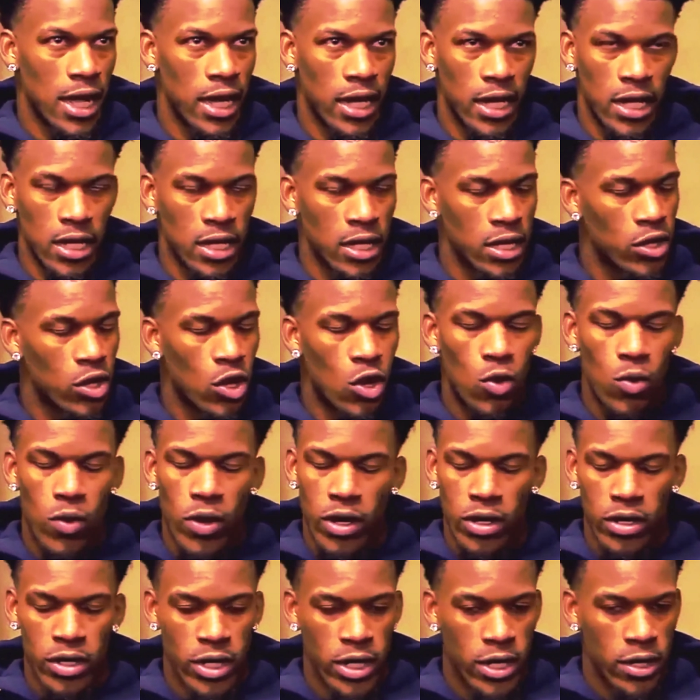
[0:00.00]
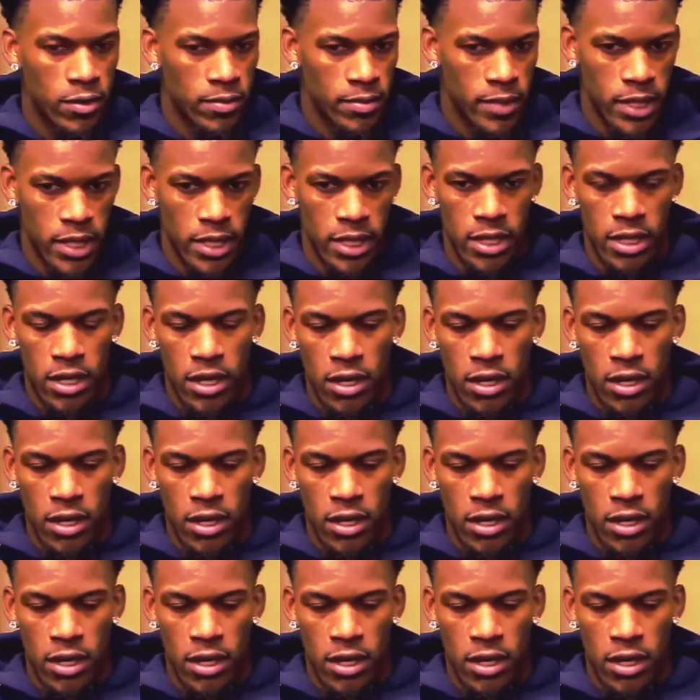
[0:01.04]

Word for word: Like nowhere near me.